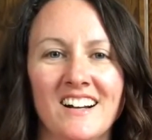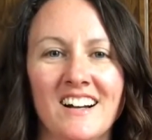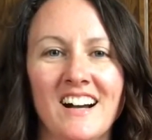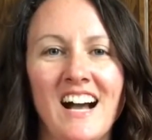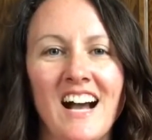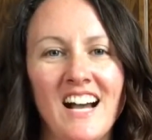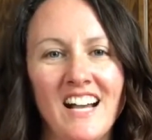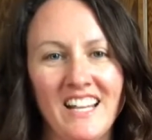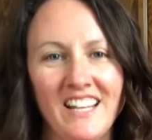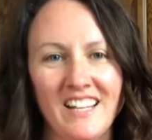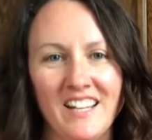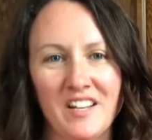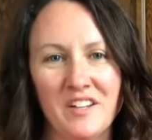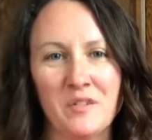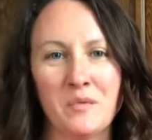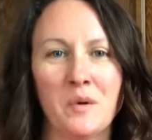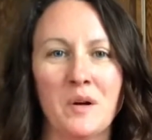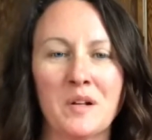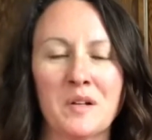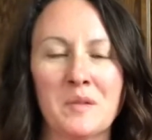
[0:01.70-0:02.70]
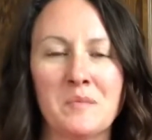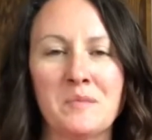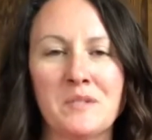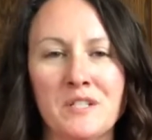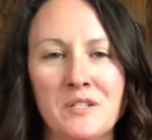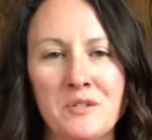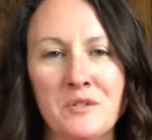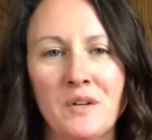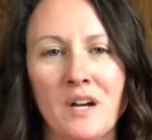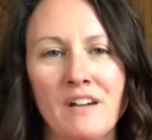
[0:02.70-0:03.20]
Hi, and welcome
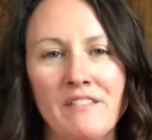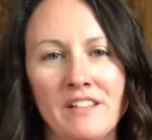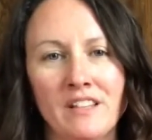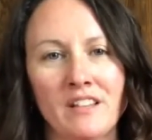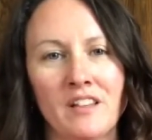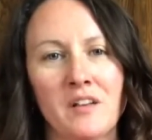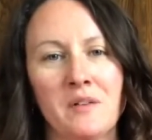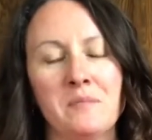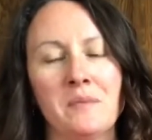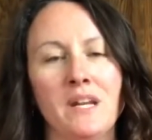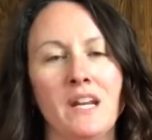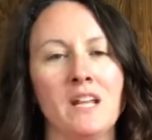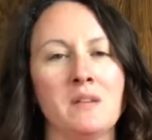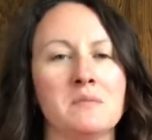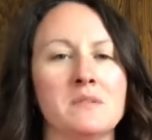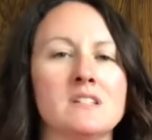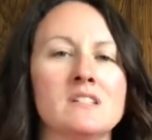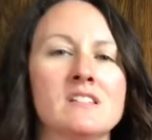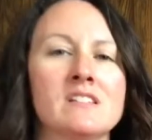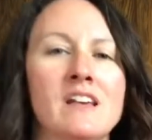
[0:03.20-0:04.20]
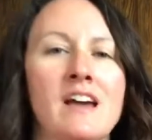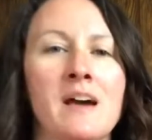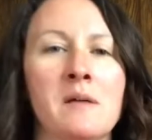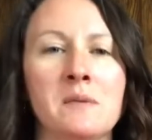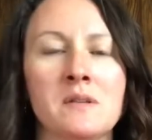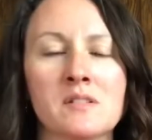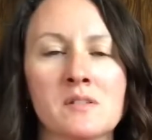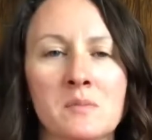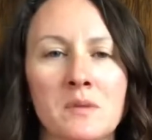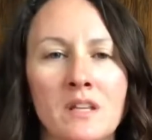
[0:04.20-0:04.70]
to Coffee Club. My name is
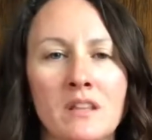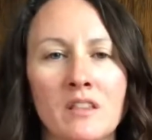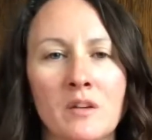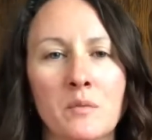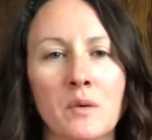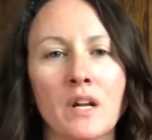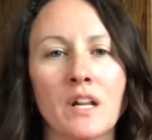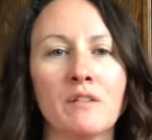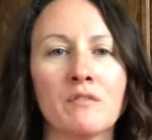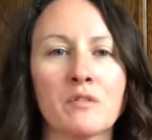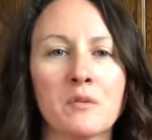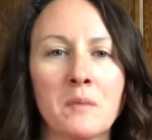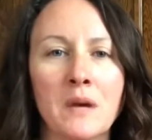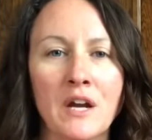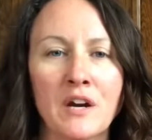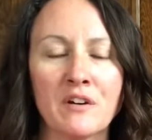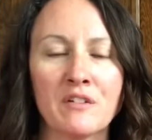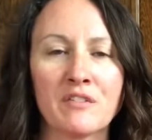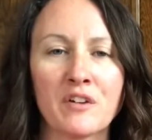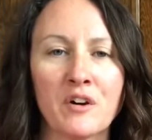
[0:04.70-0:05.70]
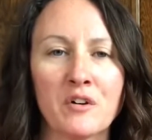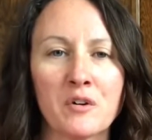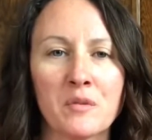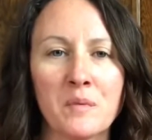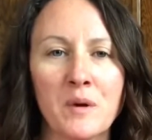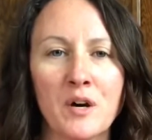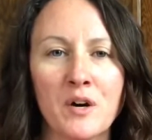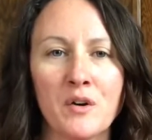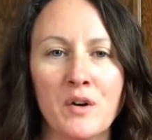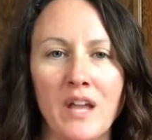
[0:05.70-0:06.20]
Abby Smith. I'm running for mayor of
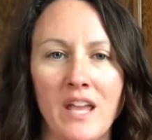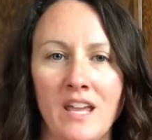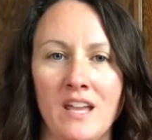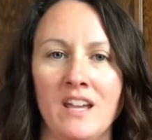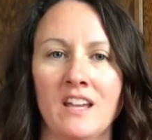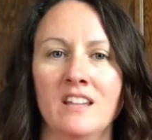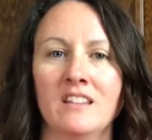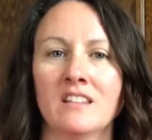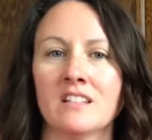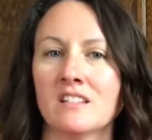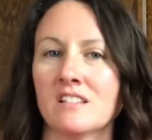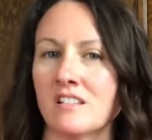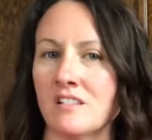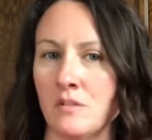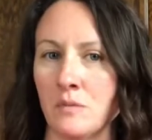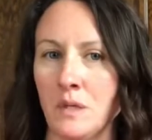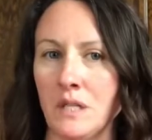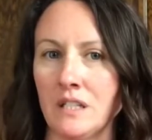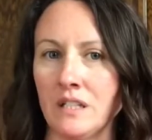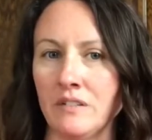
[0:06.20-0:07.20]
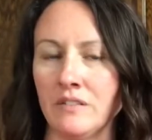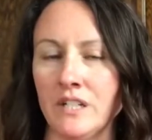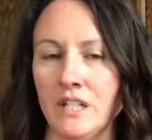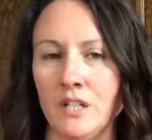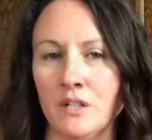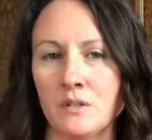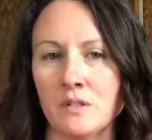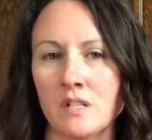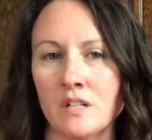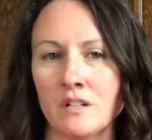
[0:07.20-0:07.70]
Kokomo, and this is a weekly
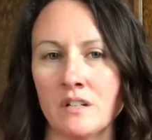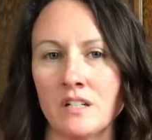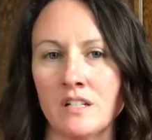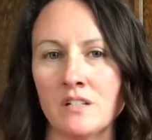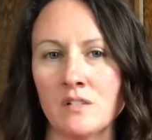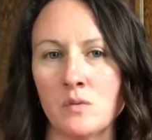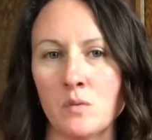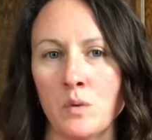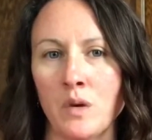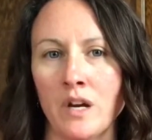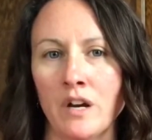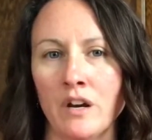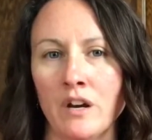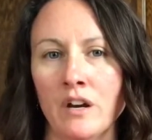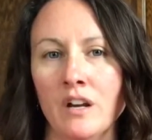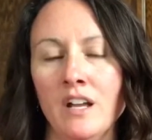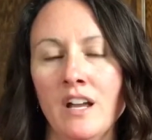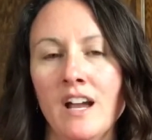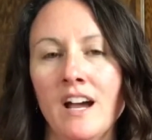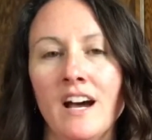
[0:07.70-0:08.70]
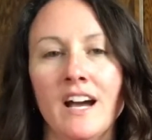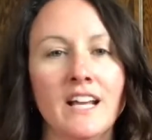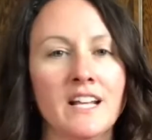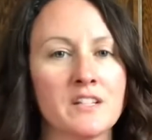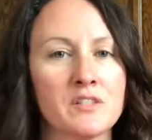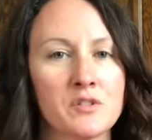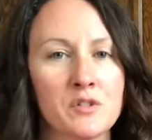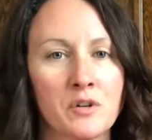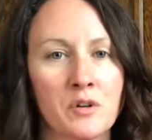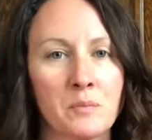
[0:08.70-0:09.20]
video series where I
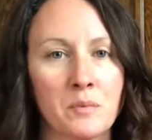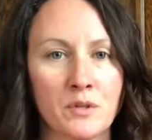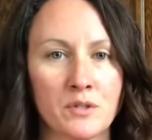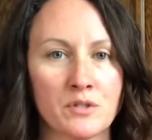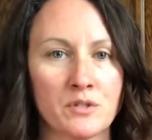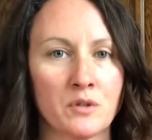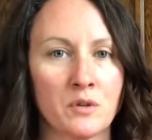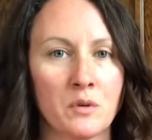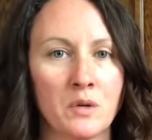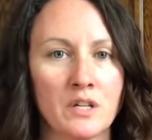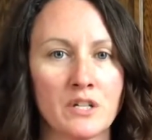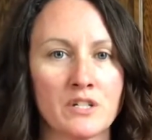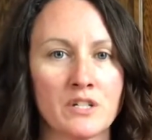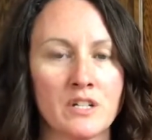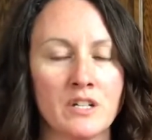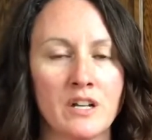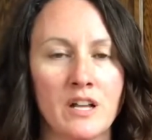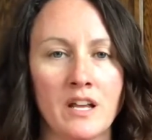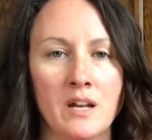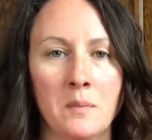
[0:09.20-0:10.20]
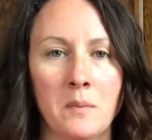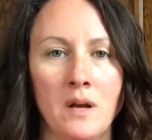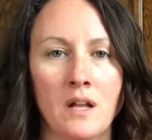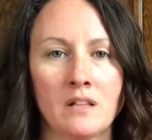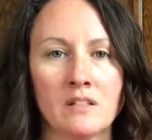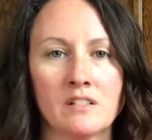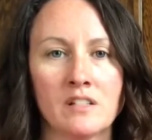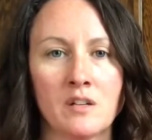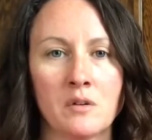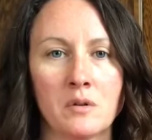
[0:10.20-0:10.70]
answer a personal question and a
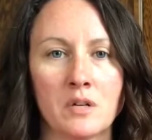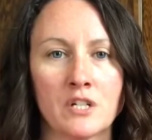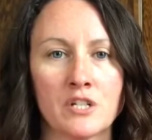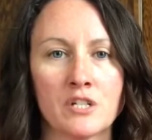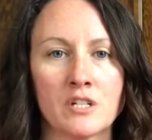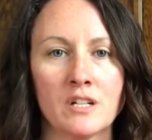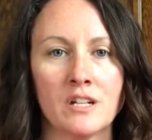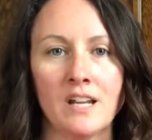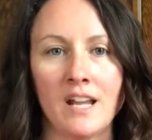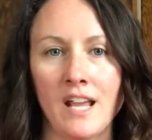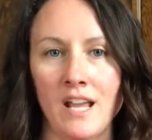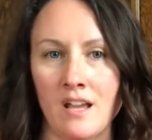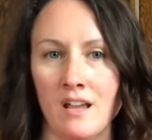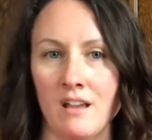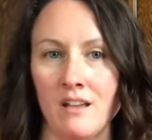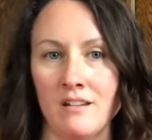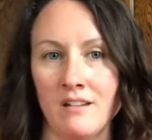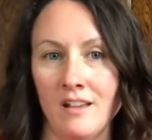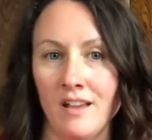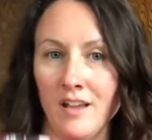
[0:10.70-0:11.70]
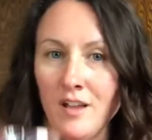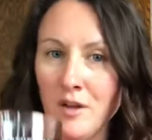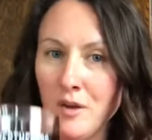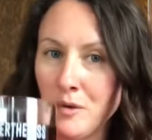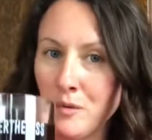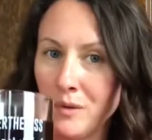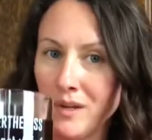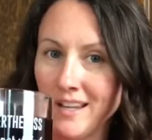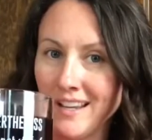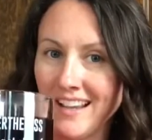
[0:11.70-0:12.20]
policy question, and
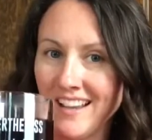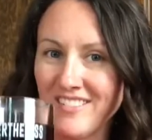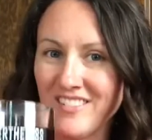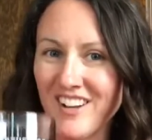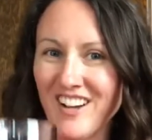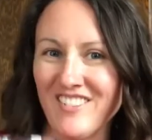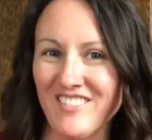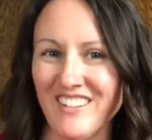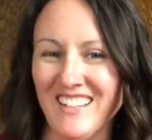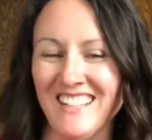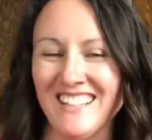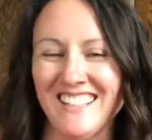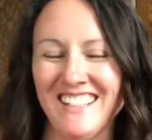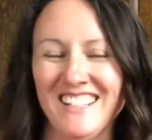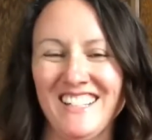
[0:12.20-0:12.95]
we have coffee.